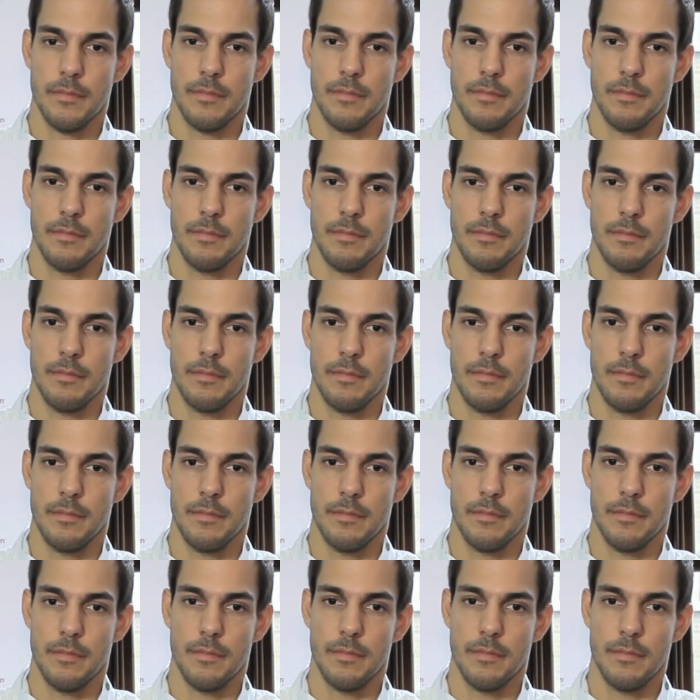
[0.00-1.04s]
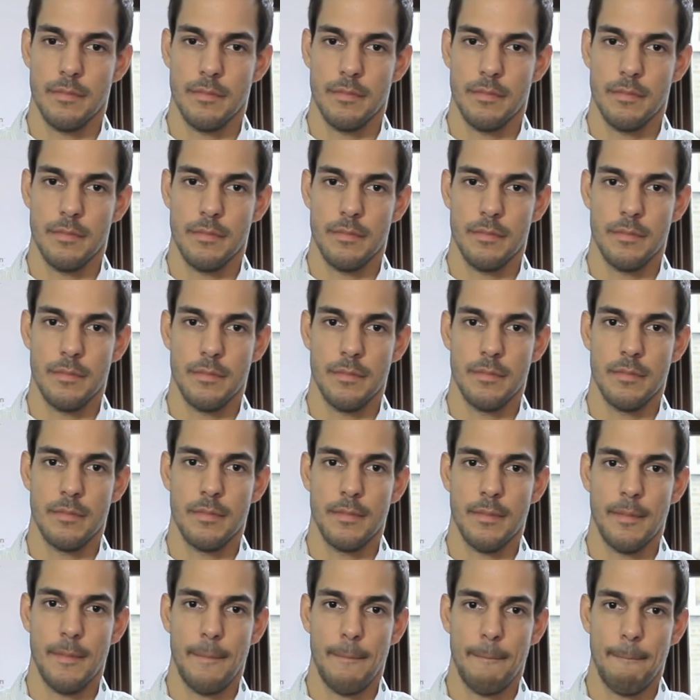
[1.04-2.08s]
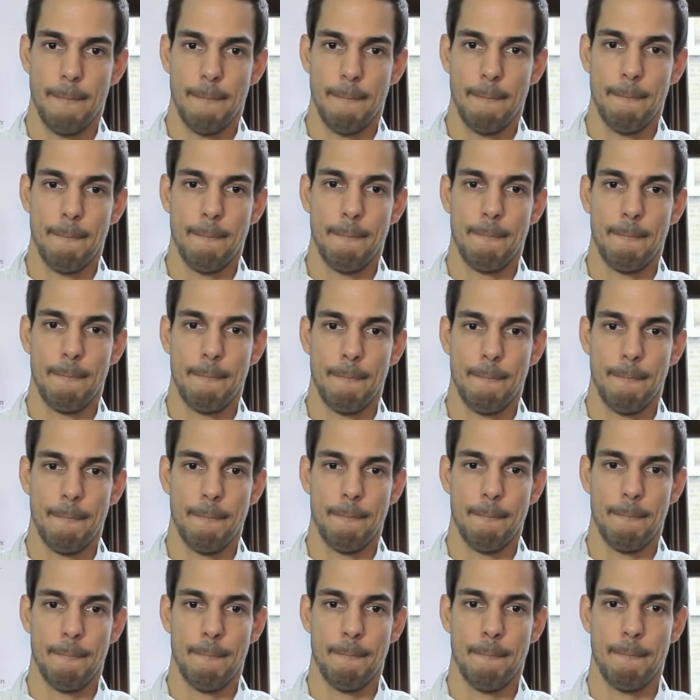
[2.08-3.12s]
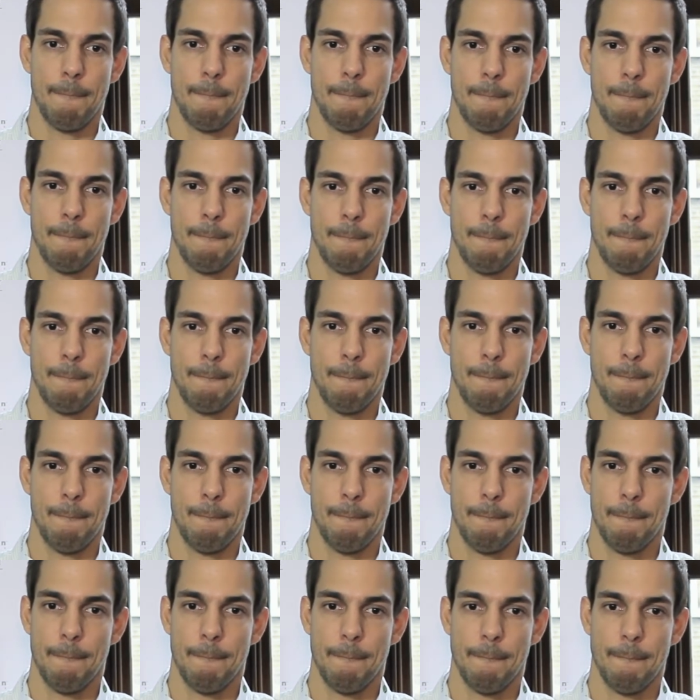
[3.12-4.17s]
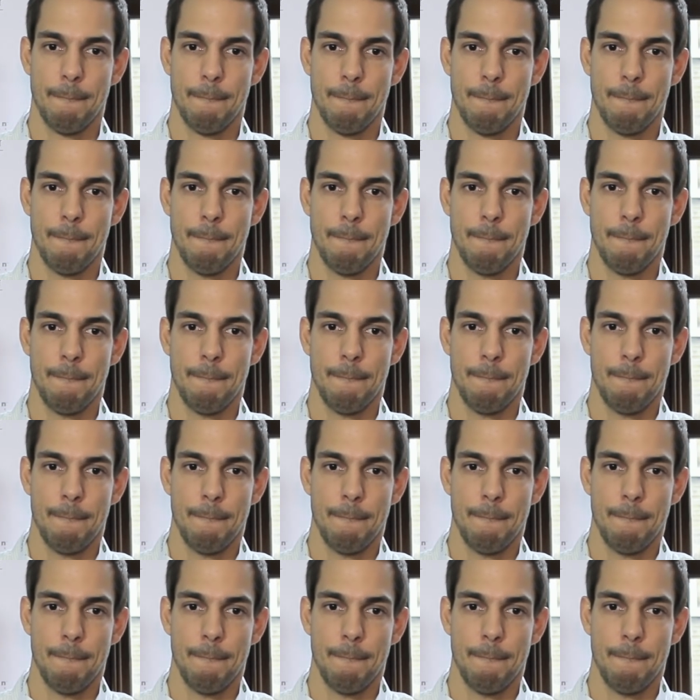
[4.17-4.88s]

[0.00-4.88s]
(not speaking)